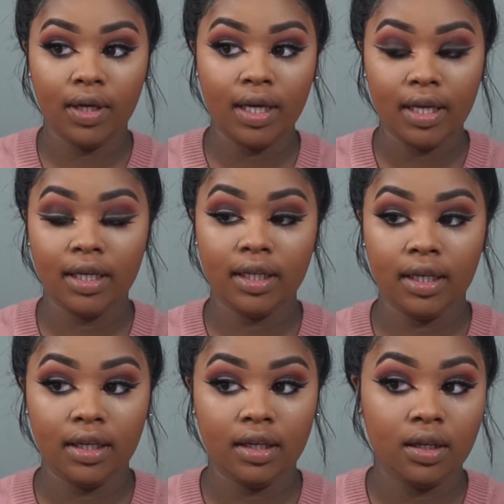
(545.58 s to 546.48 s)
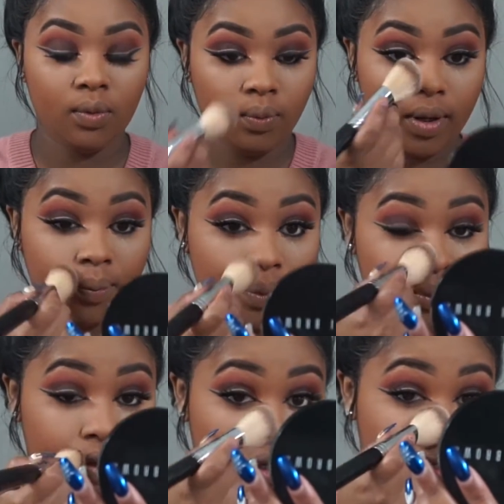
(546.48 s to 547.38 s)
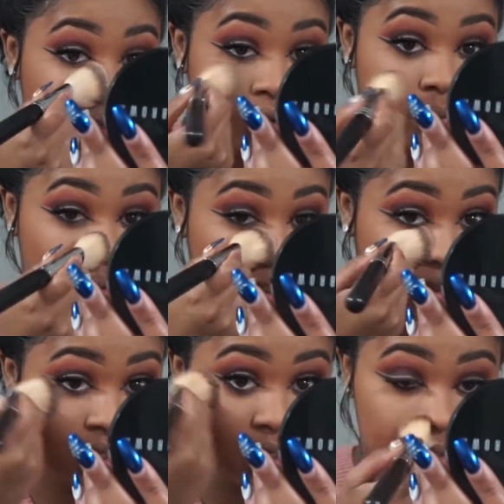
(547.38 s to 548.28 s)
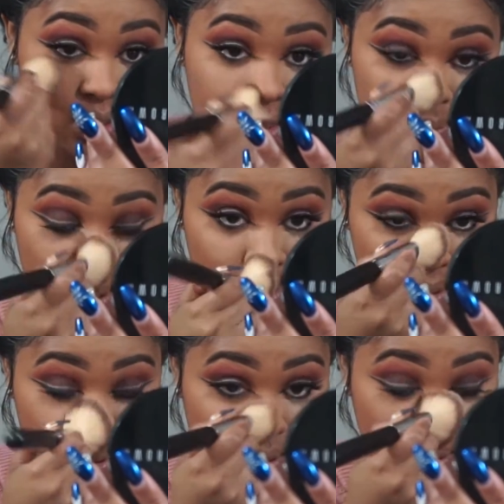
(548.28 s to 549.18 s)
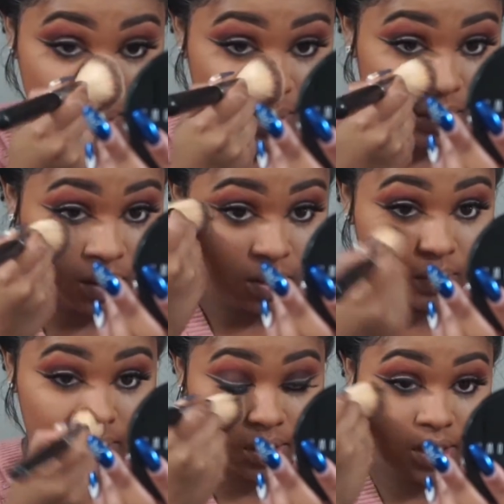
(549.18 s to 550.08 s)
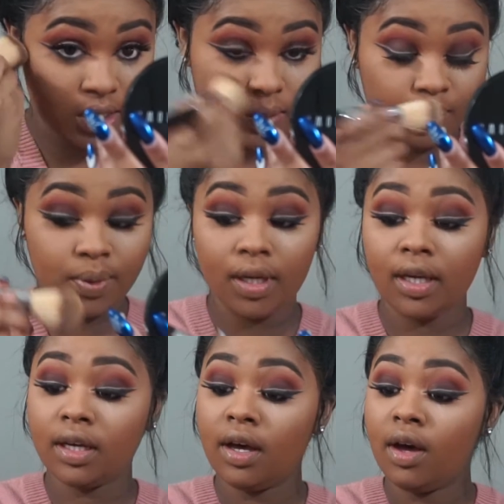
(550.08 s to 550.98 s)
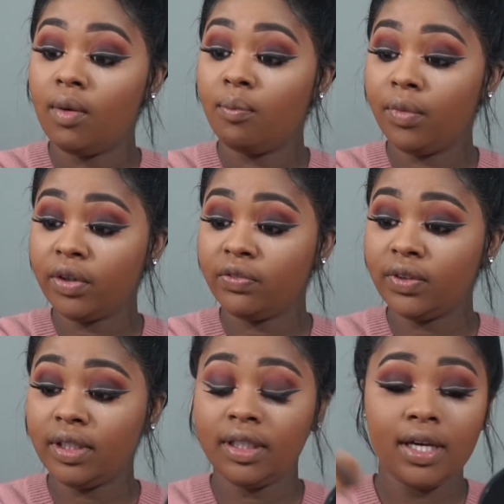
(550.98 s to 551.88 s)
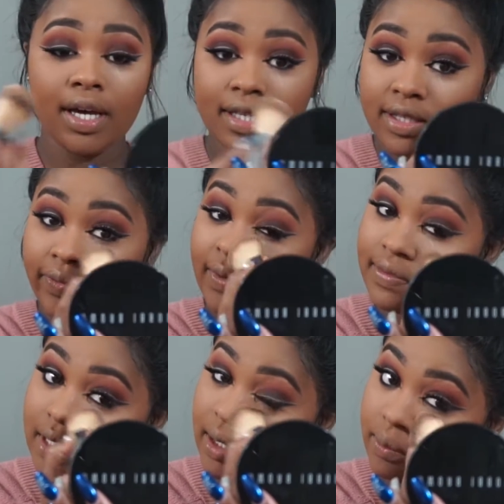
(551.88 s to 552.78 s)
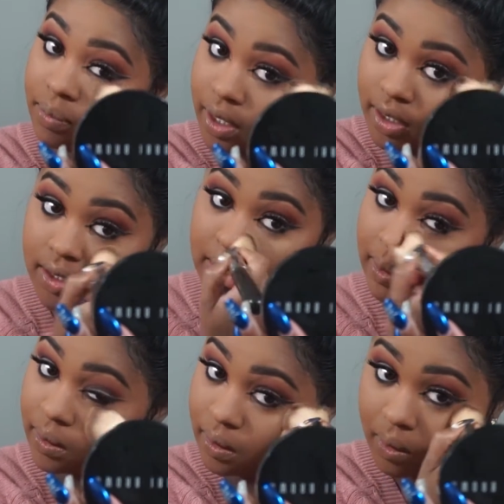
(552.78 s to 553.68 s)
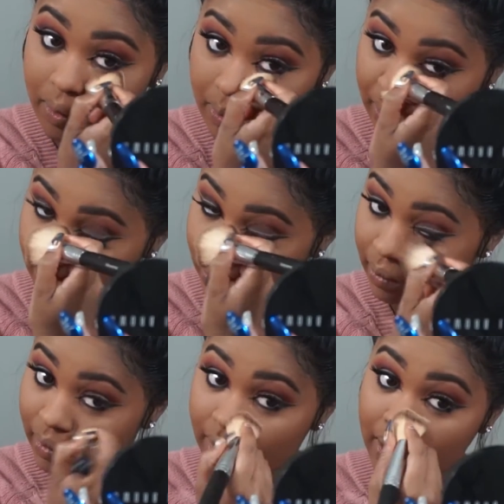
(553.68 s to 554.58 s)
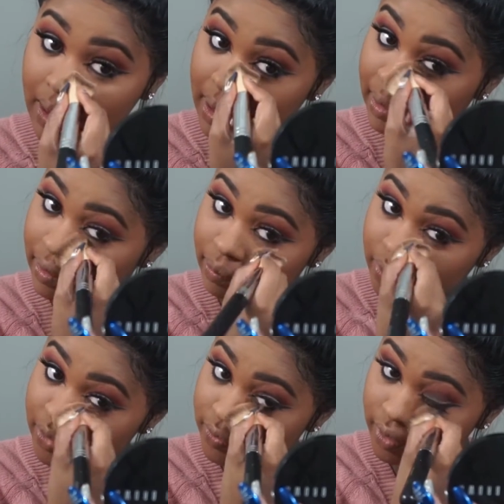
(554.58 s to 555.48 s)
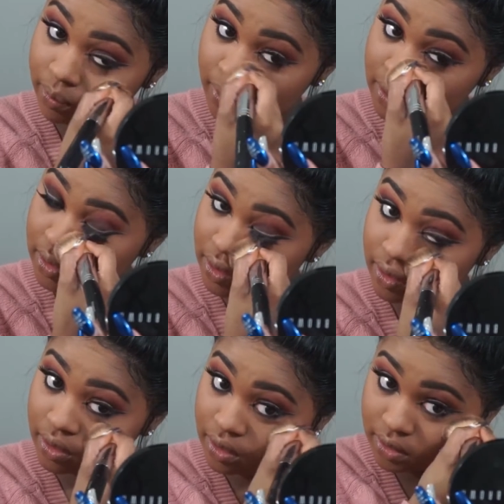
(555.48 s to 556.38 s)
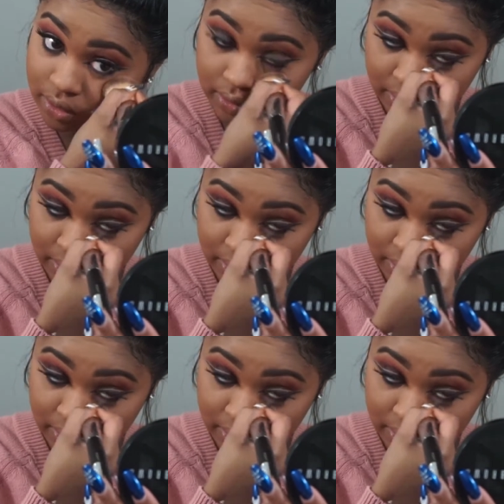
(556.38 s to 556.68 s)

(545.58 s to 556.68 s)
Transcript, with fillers: ahead and wipe away that excess powder with this big Morphe S15 brush. I love Morphe brushes.